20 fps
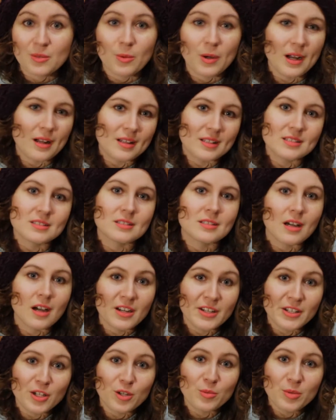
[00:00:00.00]
well as an
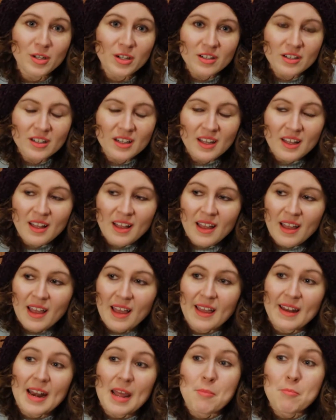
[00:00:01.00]
audiobook,
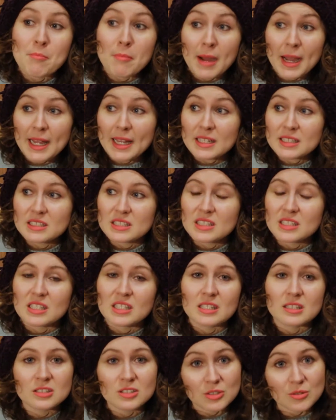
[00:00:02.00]
and I might
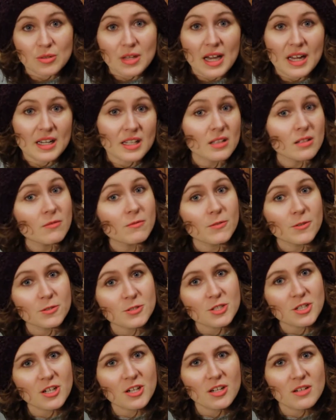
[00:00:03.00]
do that in the
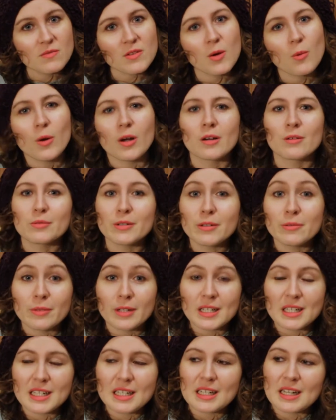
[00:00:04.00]
future. If I want to
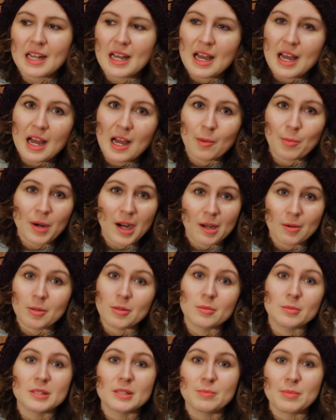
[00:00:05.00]
reread it, I'll
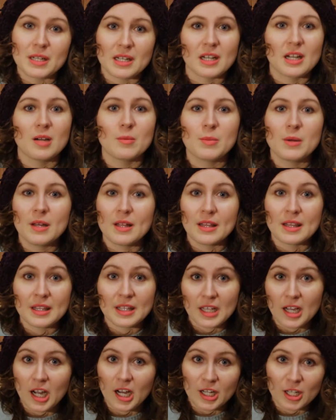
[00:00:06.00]
probably pick up
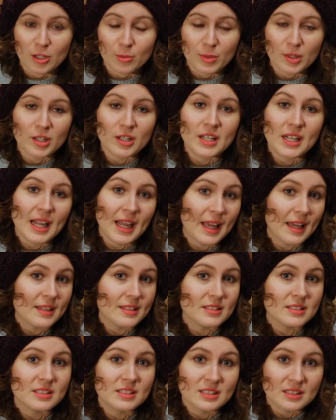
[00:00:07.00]
the audiobook
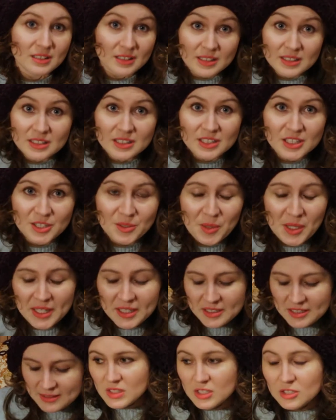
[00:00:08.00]
and listen to it.
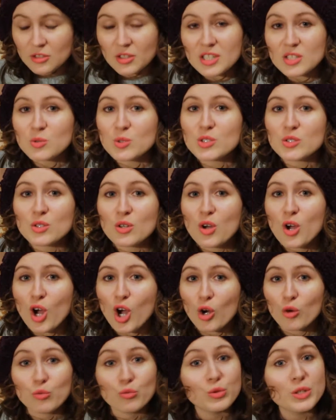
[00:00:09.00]
So this was
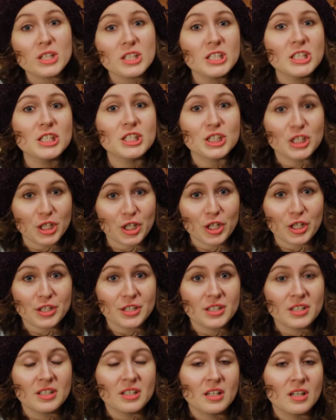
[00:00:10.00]
a really good